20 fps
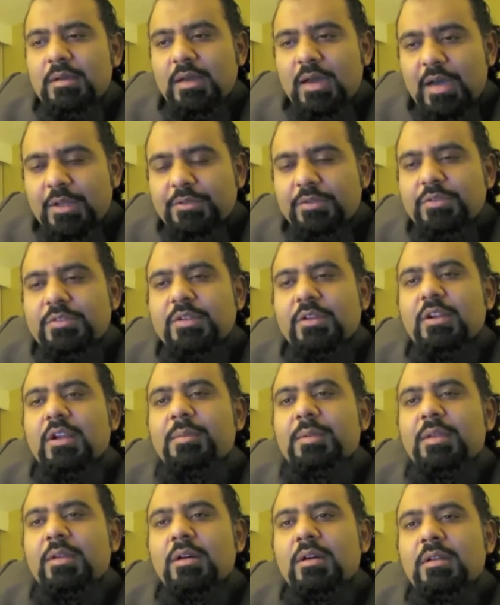others are
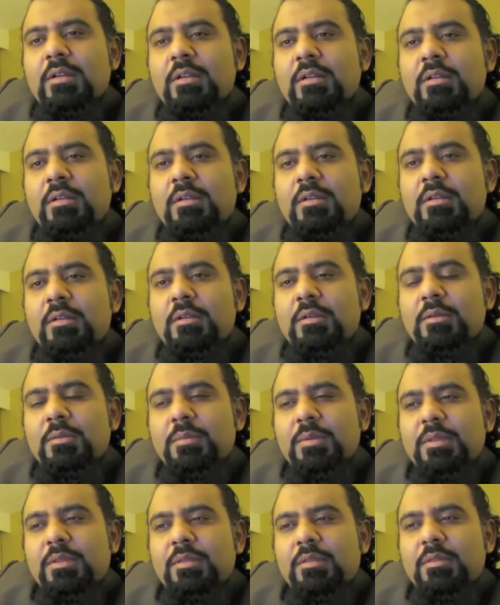coming on
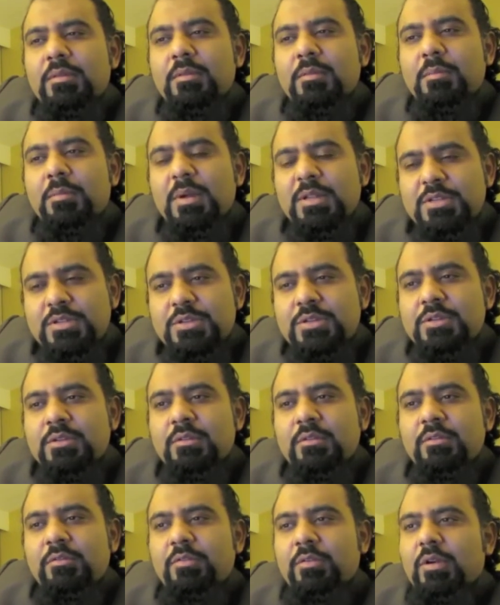with much
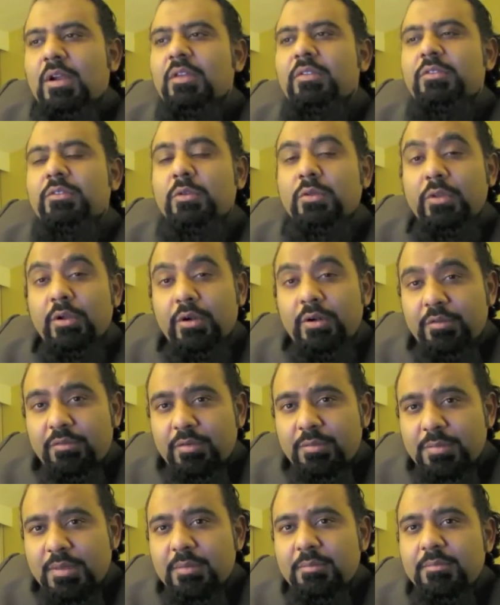for us to learn
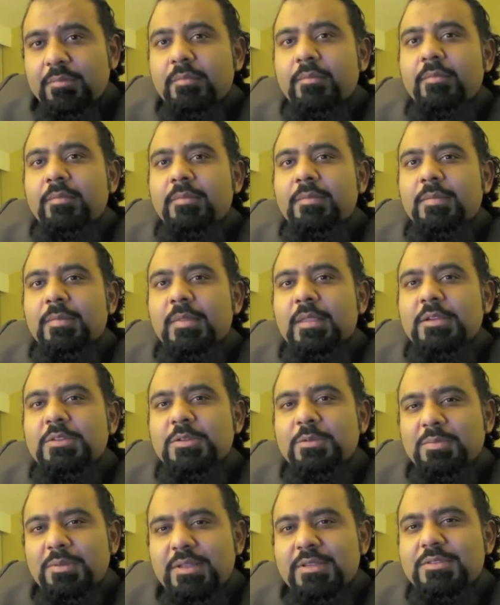from them.
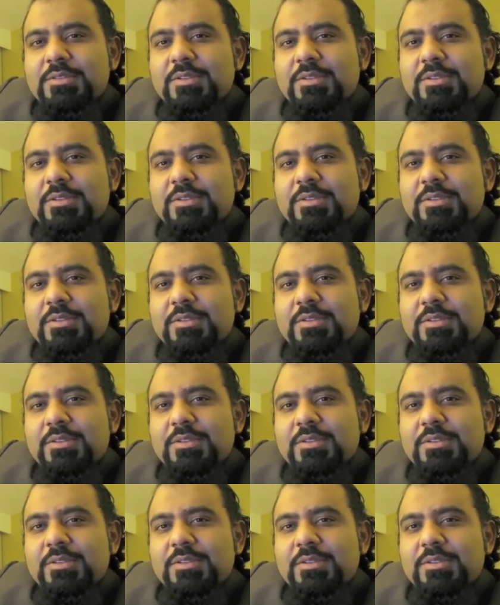So please